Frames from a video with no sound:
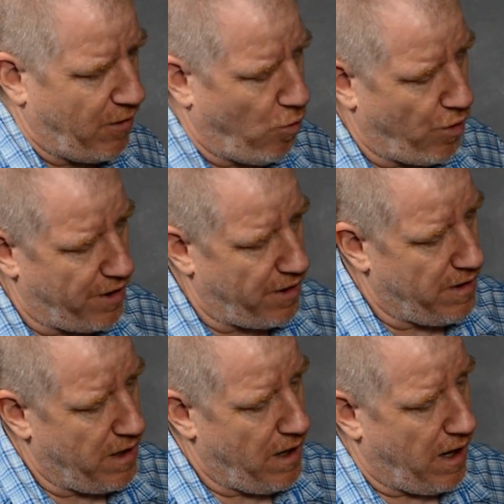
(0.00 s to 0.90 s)
corner,
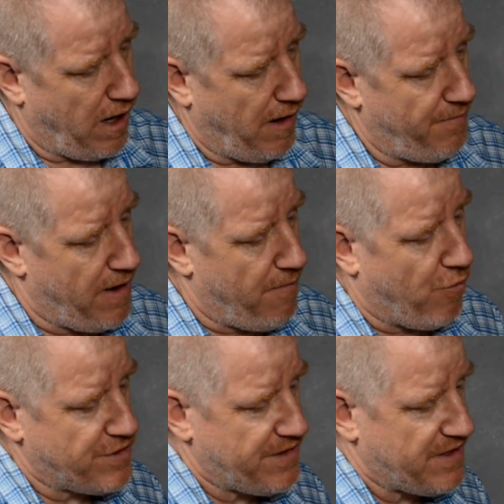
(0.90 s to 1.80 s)

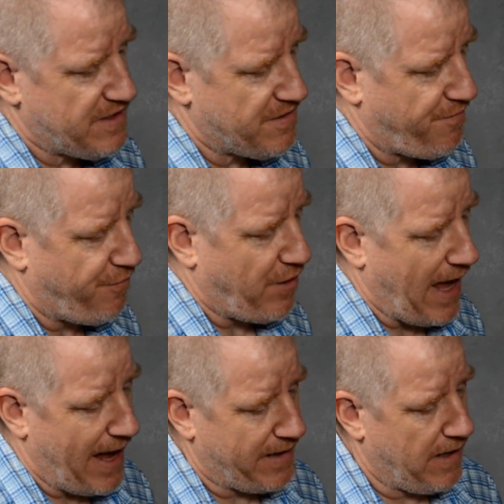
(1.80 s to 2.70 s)
most of this is
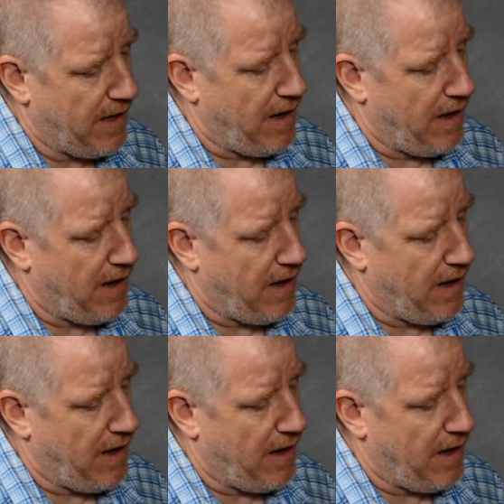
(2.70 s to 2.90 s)
flat.